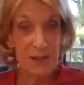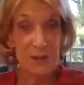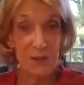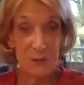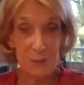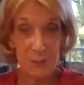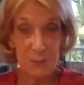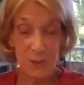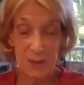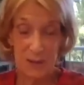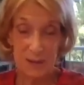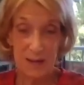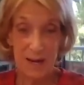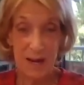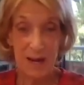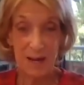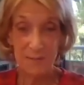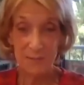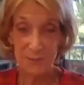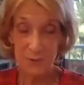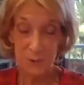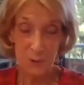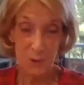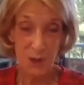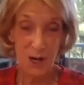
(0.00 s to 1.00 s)
this one
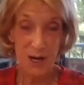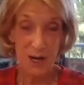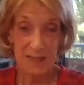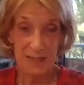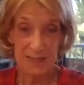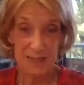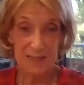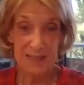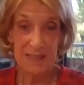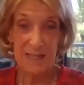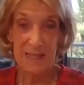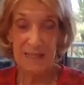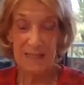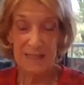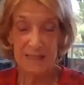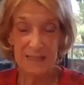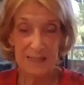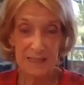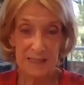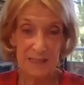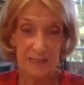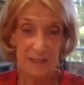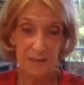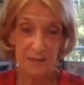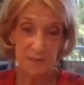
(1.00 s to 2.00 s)
after I had
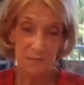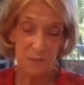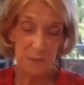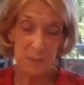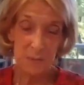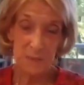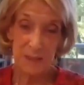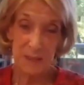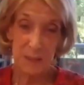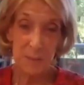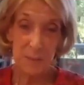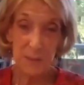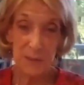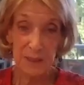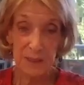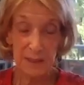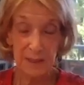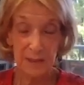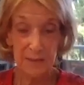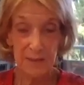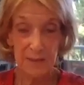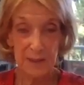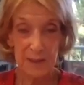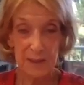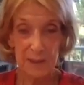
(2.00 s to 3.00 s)
tasted it from somebody
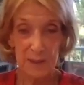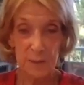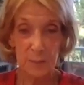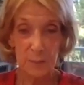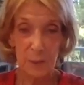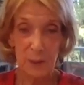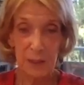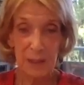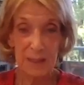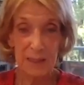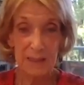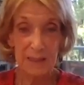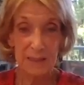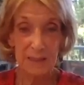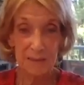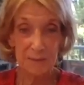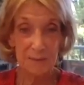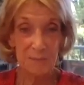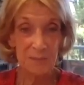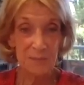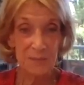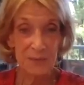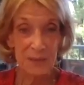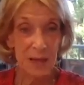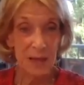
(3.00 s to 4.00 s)
else's plate.
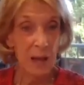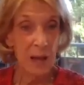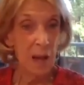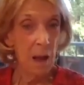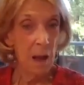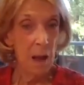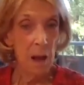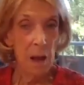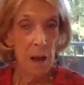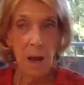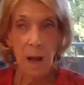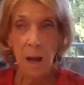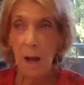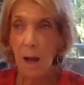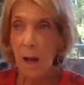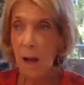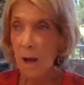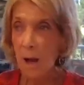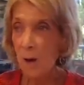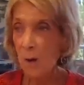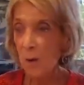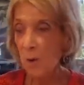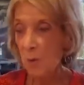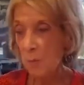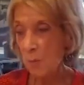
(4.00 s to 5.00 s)

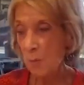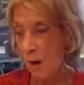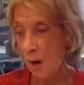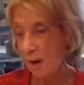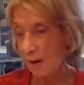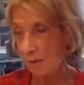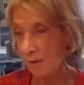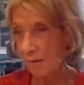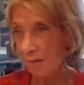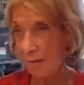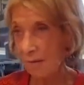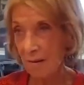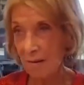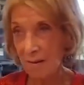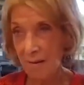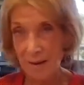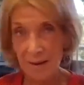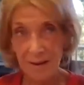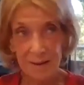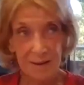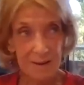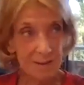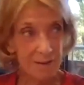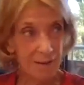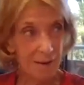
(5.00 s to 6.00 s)
Oh my
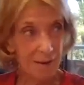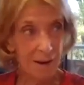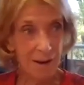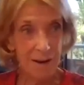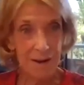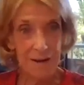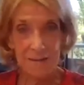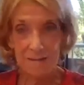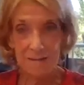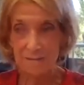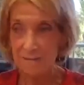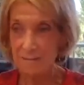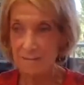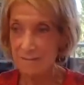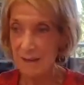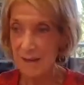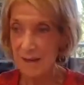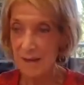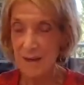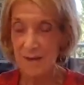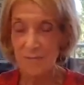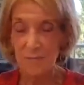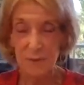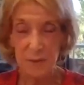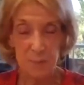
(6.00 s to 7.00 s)
God.
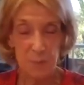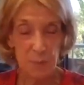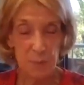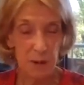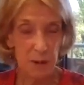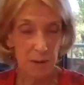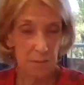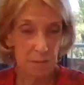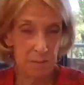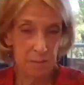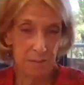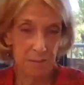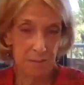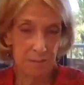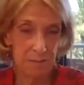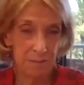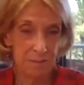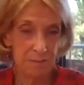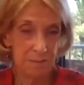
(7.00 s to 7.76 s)
Oh,